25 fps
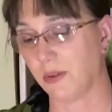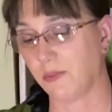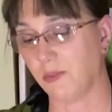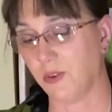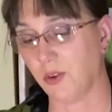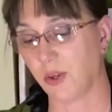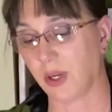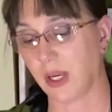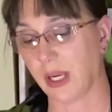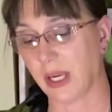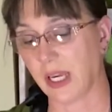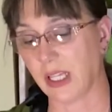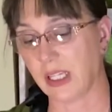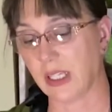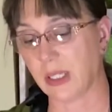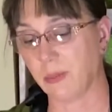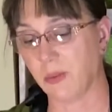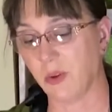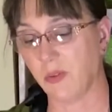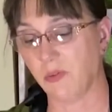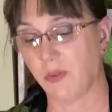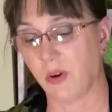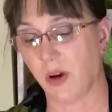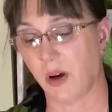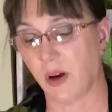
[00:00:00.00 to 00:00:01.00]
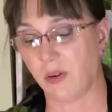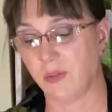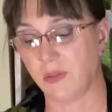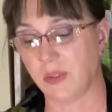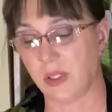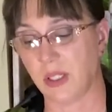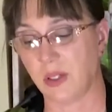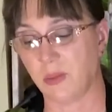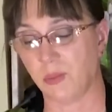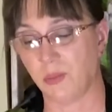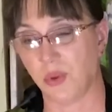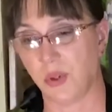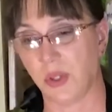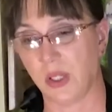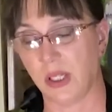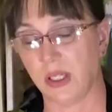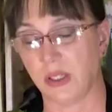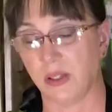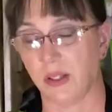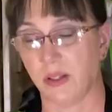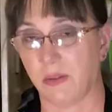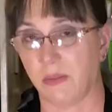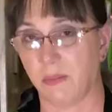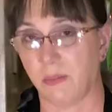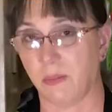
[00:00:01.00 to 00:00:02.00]
If you can get them involved in putting
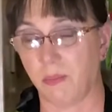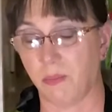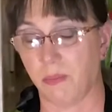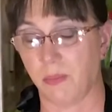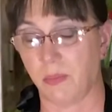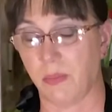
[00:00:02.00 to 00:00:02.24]
the